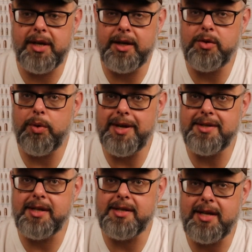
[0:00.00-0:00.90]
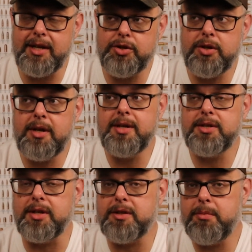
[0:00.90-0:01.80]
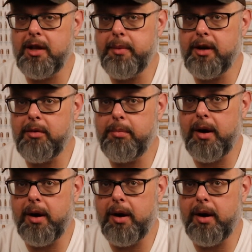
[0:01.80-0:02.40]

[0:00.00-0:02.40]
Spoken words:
say a 26-inch 6mm